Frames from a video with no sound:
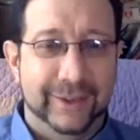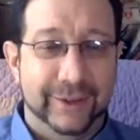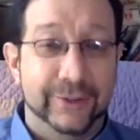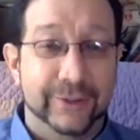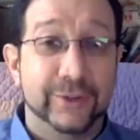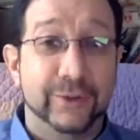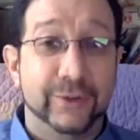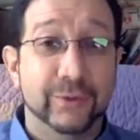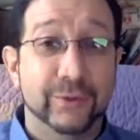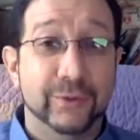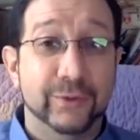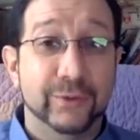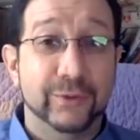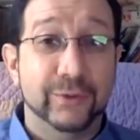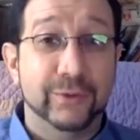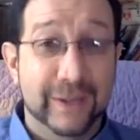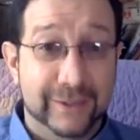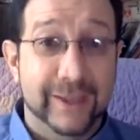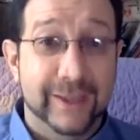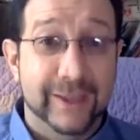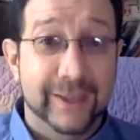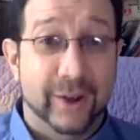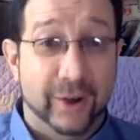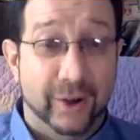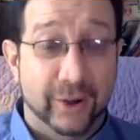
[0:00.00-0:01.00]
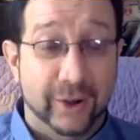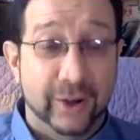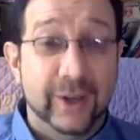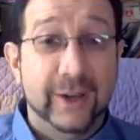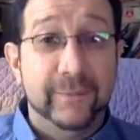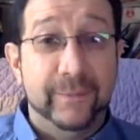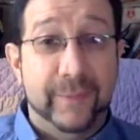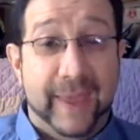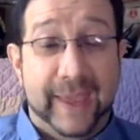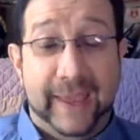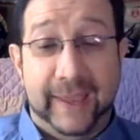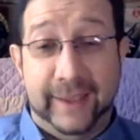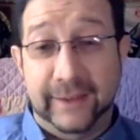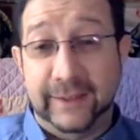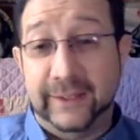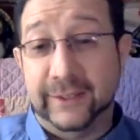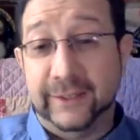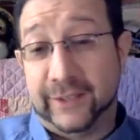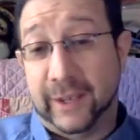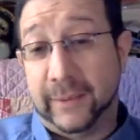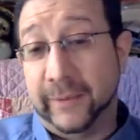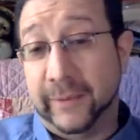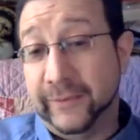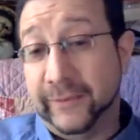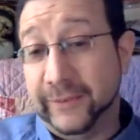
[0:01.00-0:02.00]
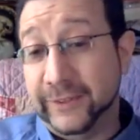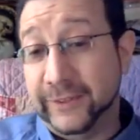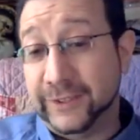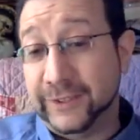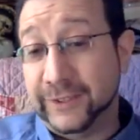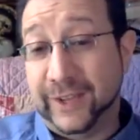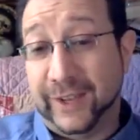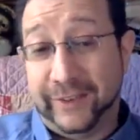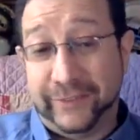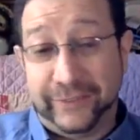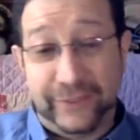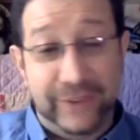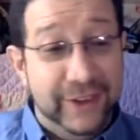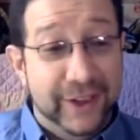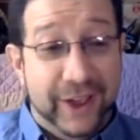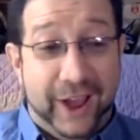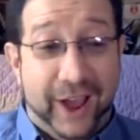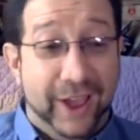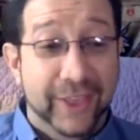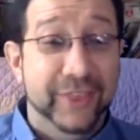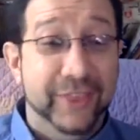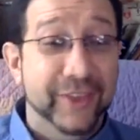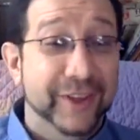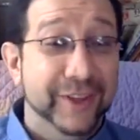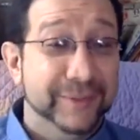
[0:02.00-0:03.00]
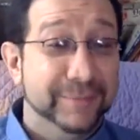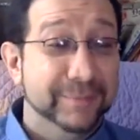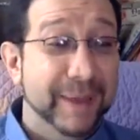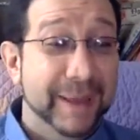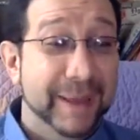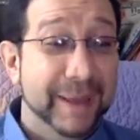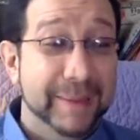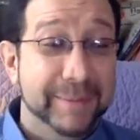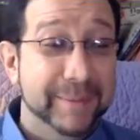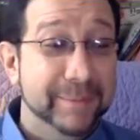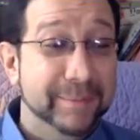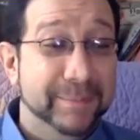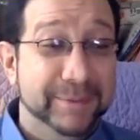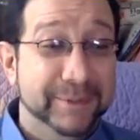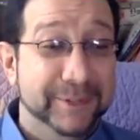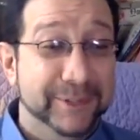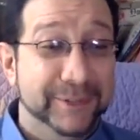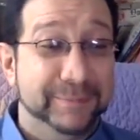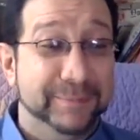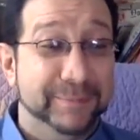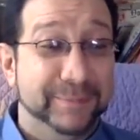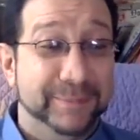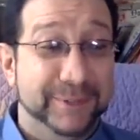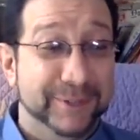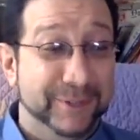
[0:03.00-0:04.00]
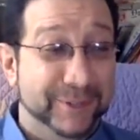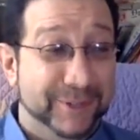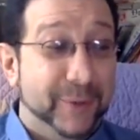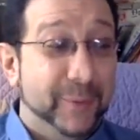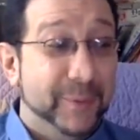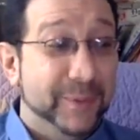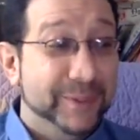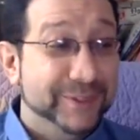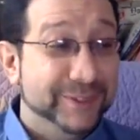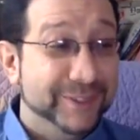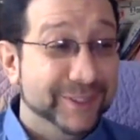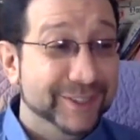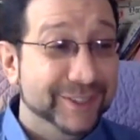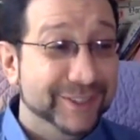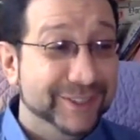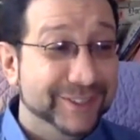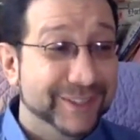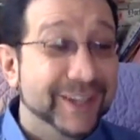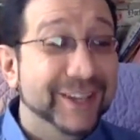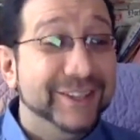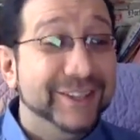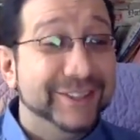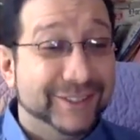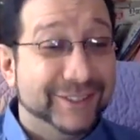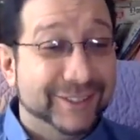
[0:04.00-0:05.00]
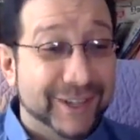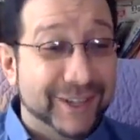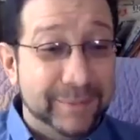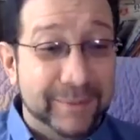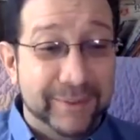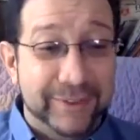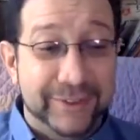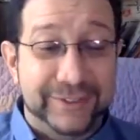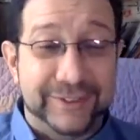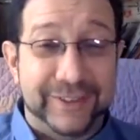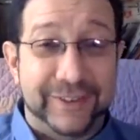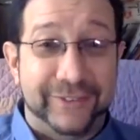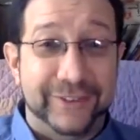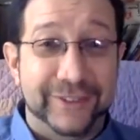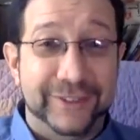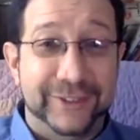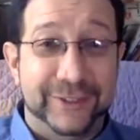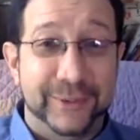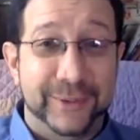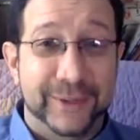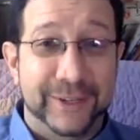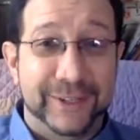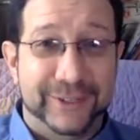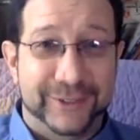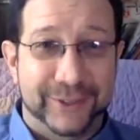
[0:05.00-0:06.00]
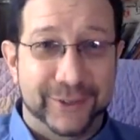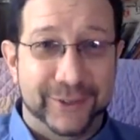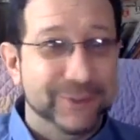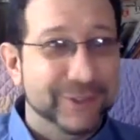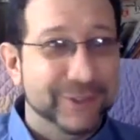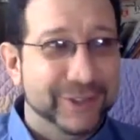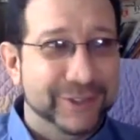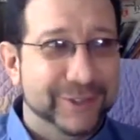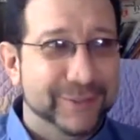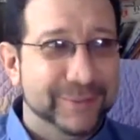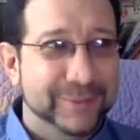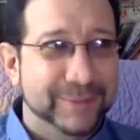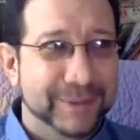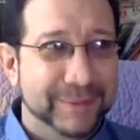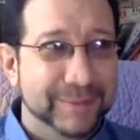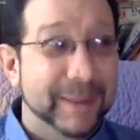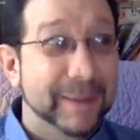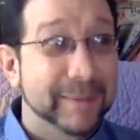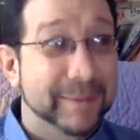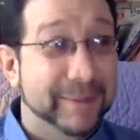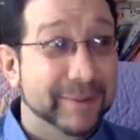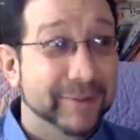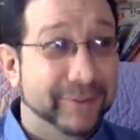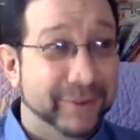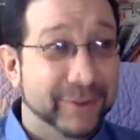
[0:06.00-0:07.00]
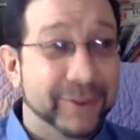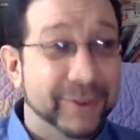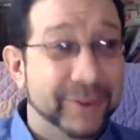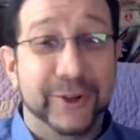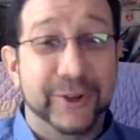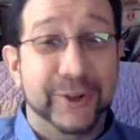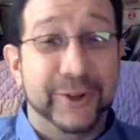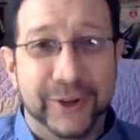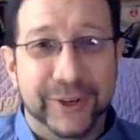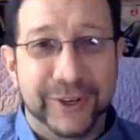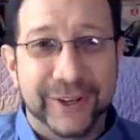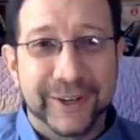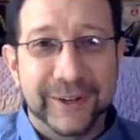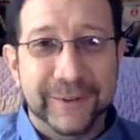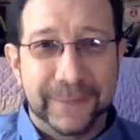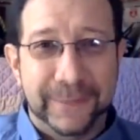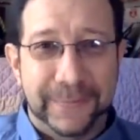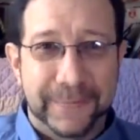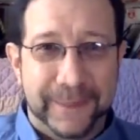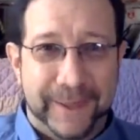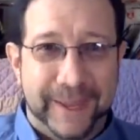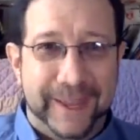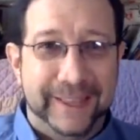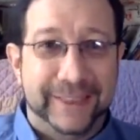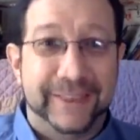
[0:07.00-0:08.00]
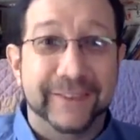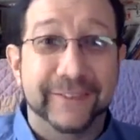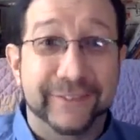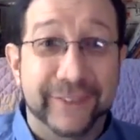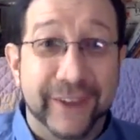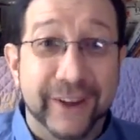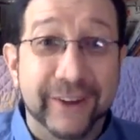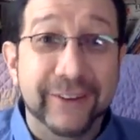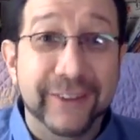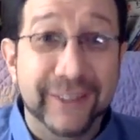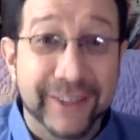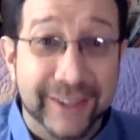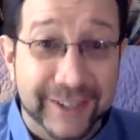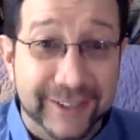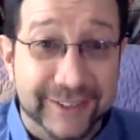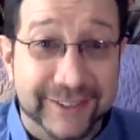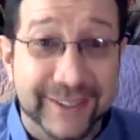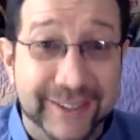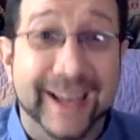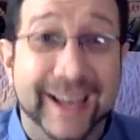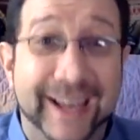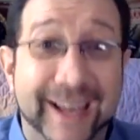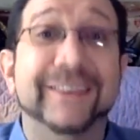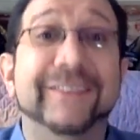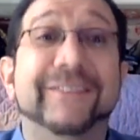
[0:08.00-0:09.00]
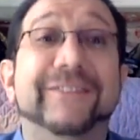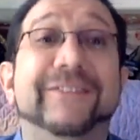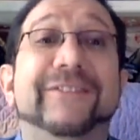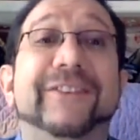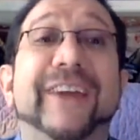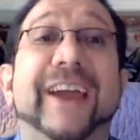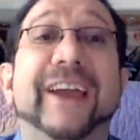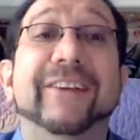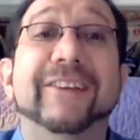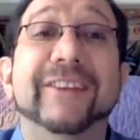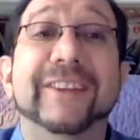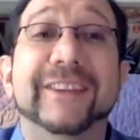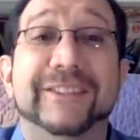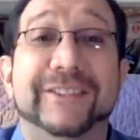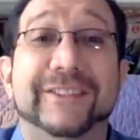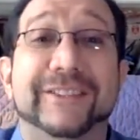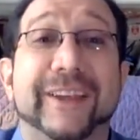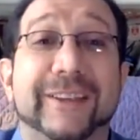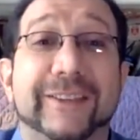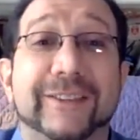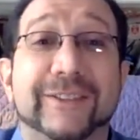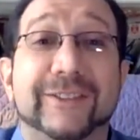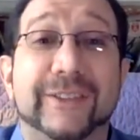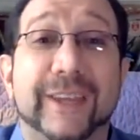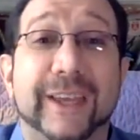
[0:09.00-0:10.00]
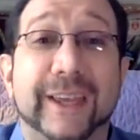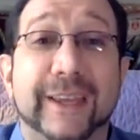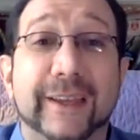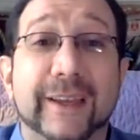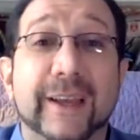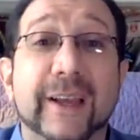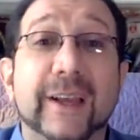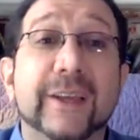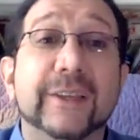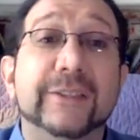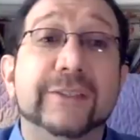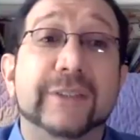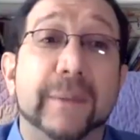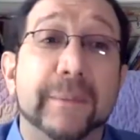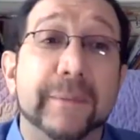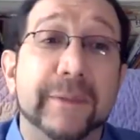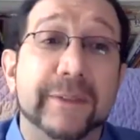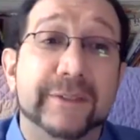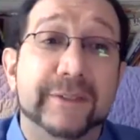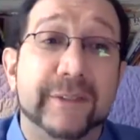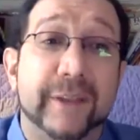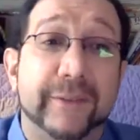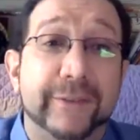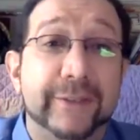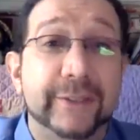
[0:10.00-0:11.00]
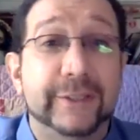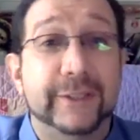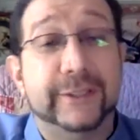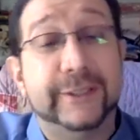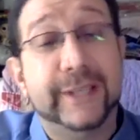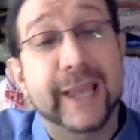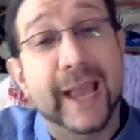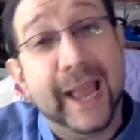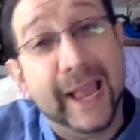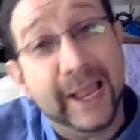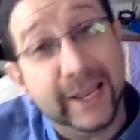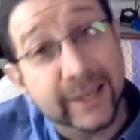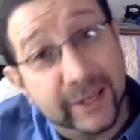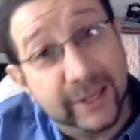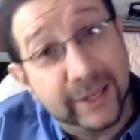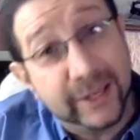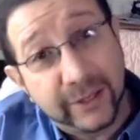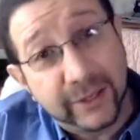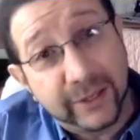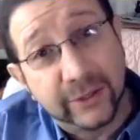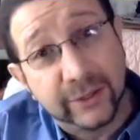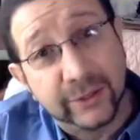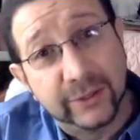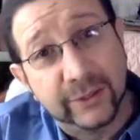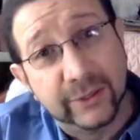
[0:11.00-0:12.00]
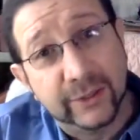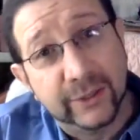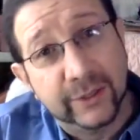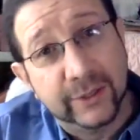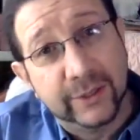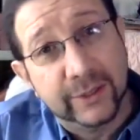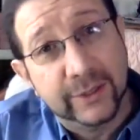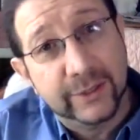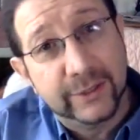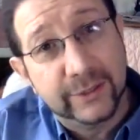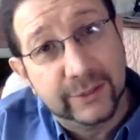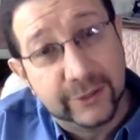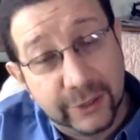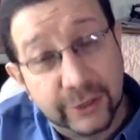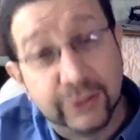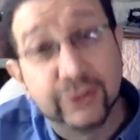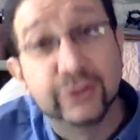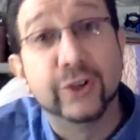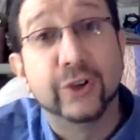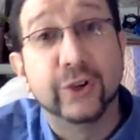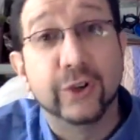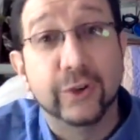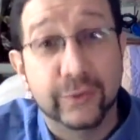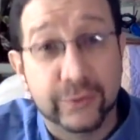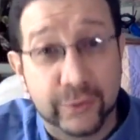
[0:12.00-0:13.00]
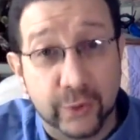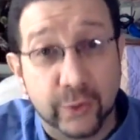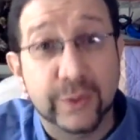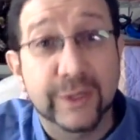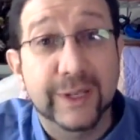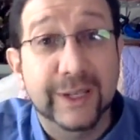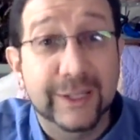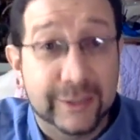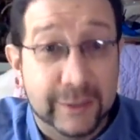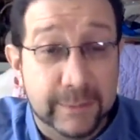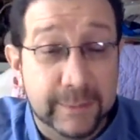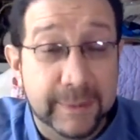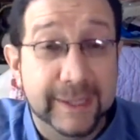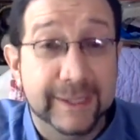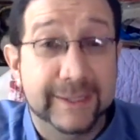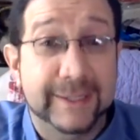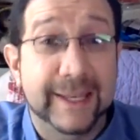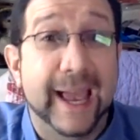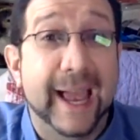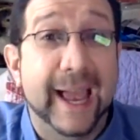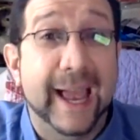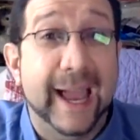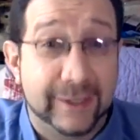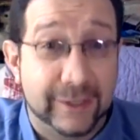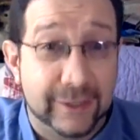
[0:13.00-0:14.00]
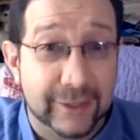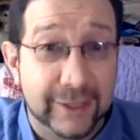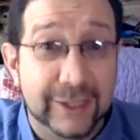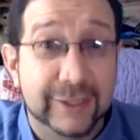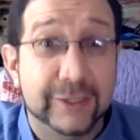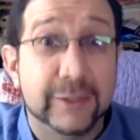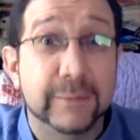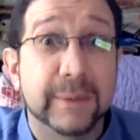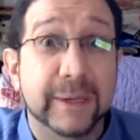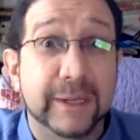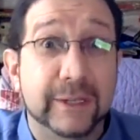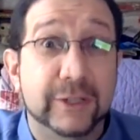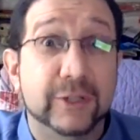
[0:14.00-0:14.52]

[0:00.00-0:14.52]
There's a reason they are. And some of his stuff, I think, is maybe just coincidence. Some of the stuff he's doing turns out to be maybe for the good. Okay, at the very least, I can say some of the stuff he's attacking deserves or needs to be attacked, needs to be